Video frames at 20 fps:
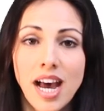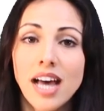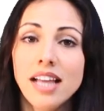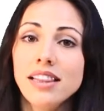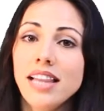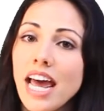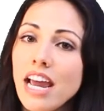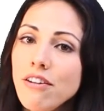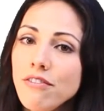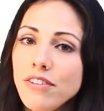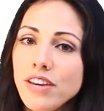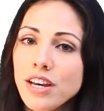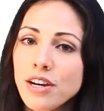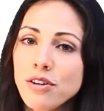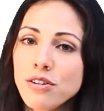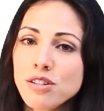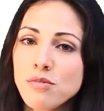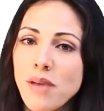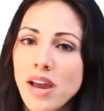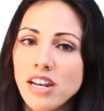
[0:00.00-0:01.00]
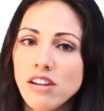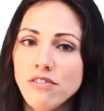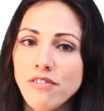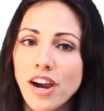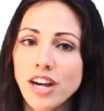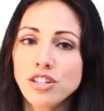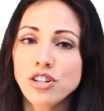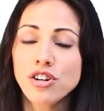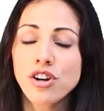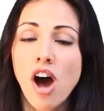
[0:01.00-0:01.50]
Light vehicles
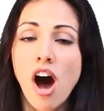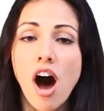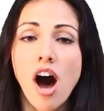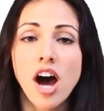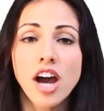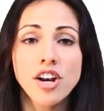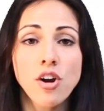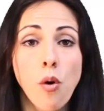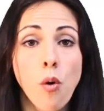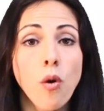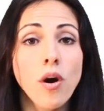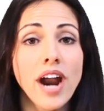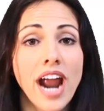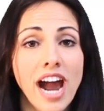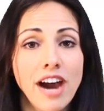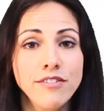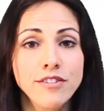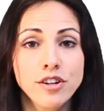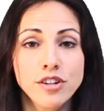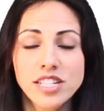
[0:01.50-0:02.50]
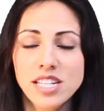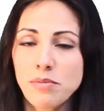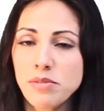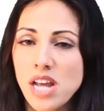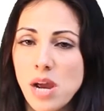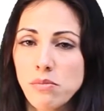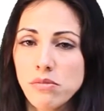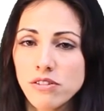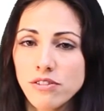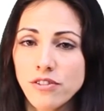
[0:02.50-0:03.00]
manufactured on or after
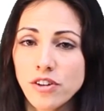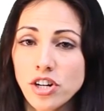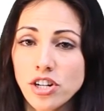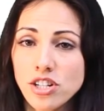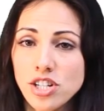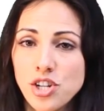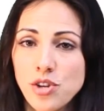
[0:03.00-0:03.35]
September 1st,